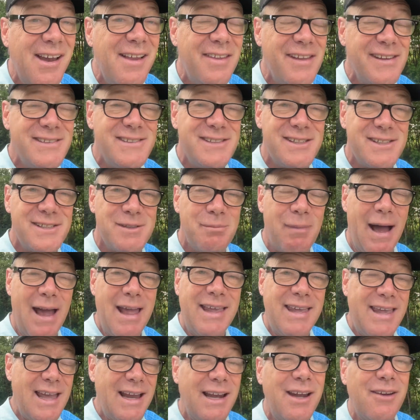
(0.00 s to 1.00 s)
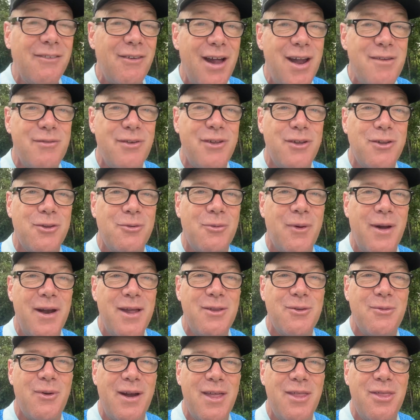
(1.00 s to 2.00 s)
This is my getting ready for the
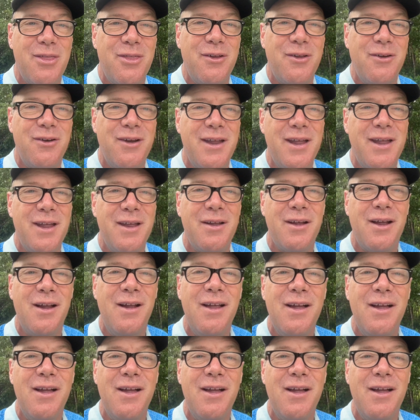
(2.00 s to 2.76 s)
2023